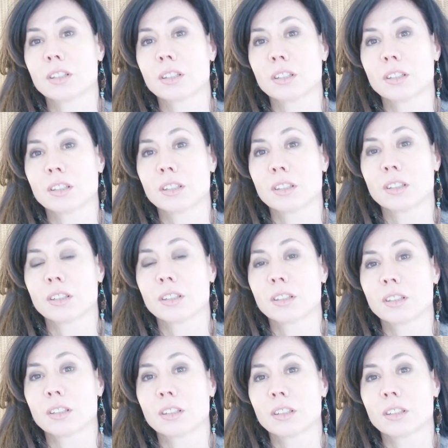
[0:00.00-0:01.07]

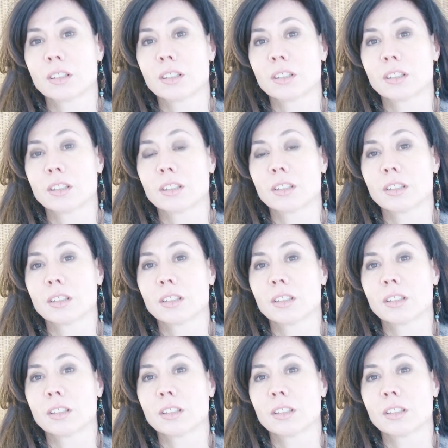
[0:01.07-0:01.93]
No one is speaking in this clip.